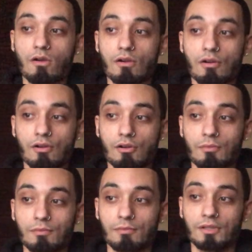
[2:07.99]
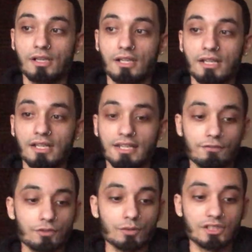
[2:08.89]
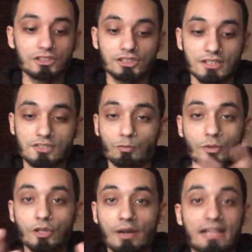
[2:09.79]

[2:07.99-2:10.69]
Um if you could just will